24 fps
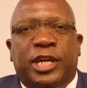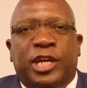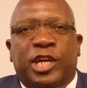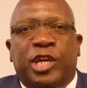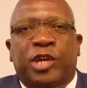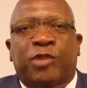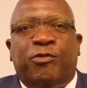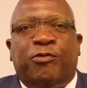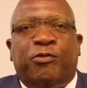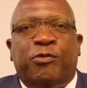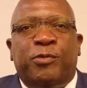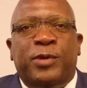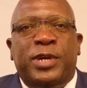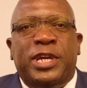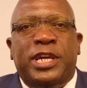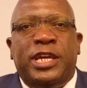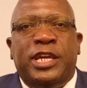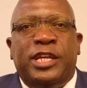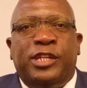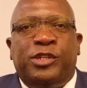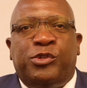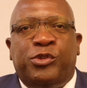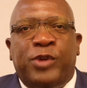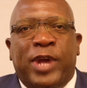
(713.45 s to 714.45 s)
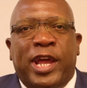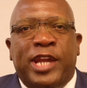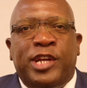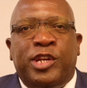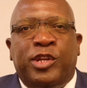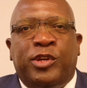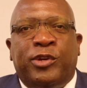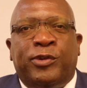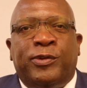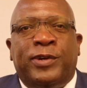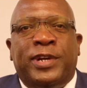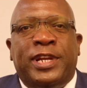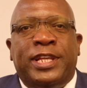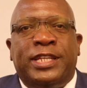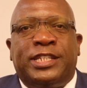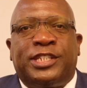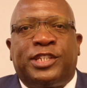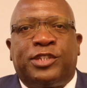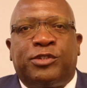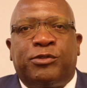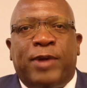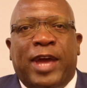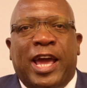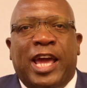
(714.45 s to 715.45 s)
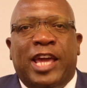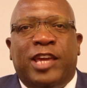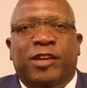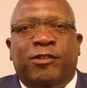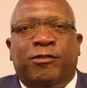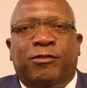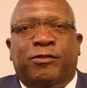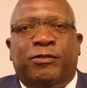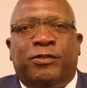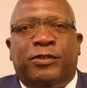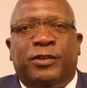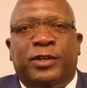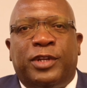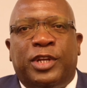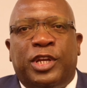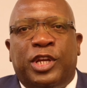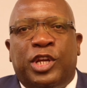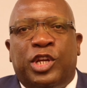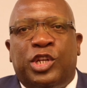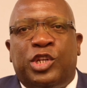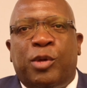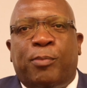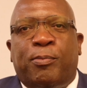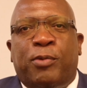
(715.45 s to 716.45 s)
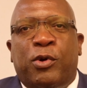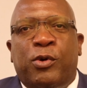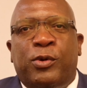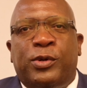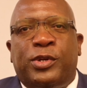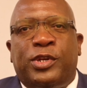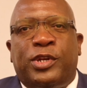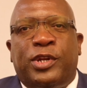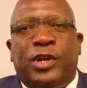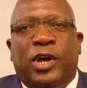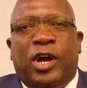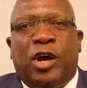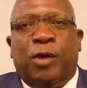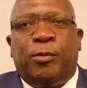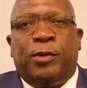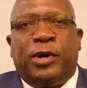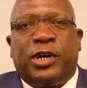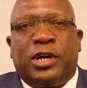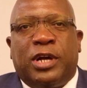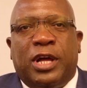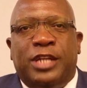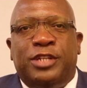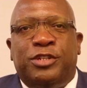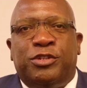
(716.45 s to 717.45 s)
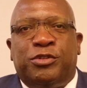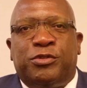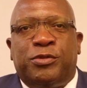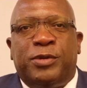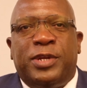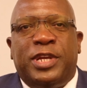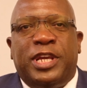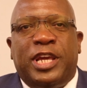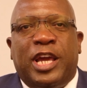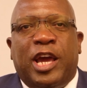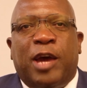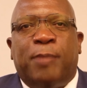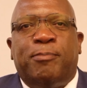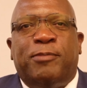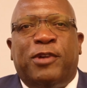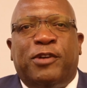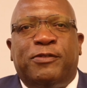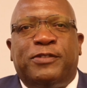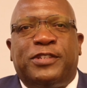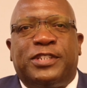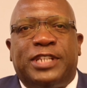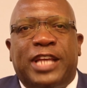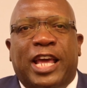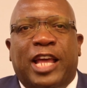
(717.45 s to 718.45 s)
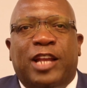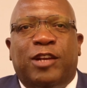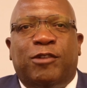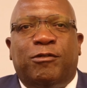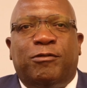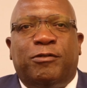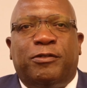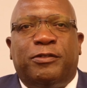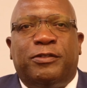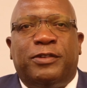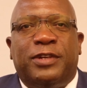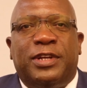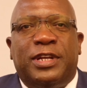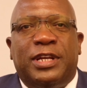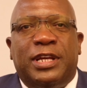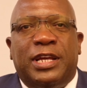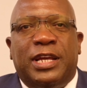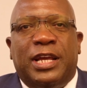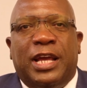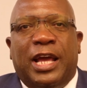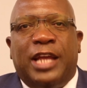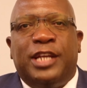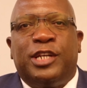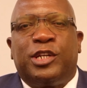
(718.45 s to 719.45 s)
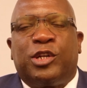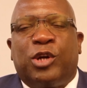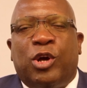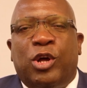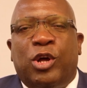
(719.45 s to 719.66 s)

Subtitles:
if we genuinely strive to put our country above self and